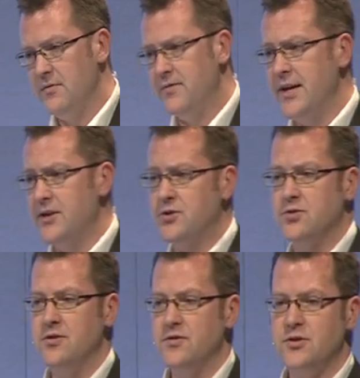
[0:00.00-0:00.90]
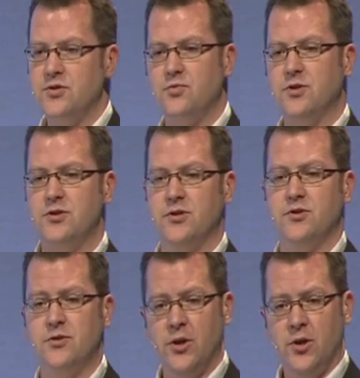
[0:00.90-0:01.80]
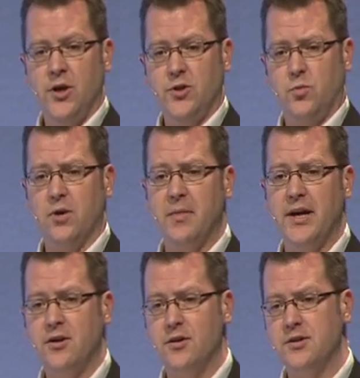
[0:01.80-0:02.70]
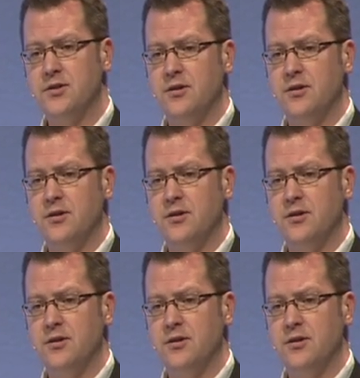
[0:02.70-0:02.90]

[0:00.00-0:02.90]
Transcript: In financial services, which is where miiCard